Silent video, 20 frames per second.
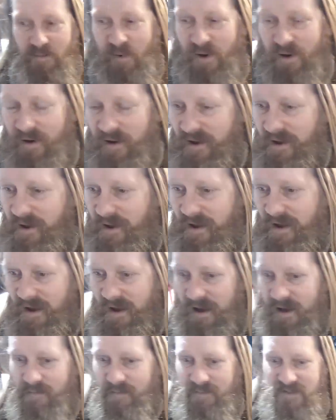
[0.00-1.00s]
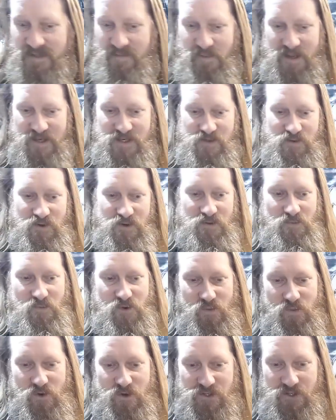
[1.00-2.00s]
but depends
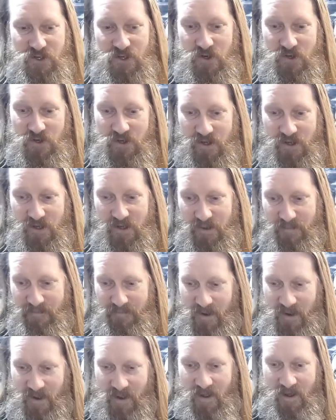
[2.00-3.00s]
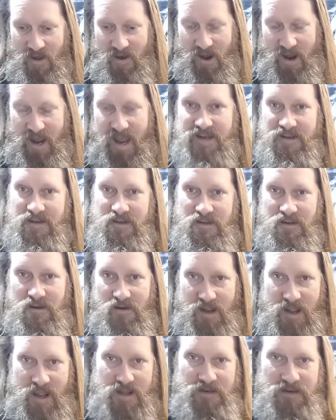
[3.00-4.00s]
what's good. I had
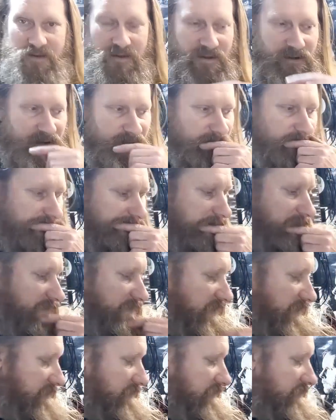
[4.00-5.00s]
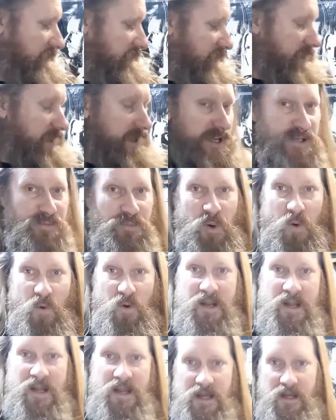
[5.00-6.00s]
a Les Paul
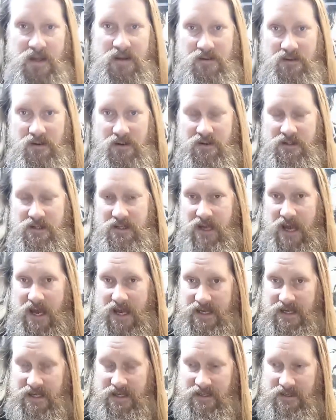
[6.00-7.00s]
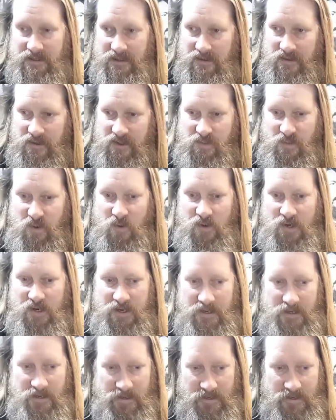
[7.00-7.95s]
in here this morning,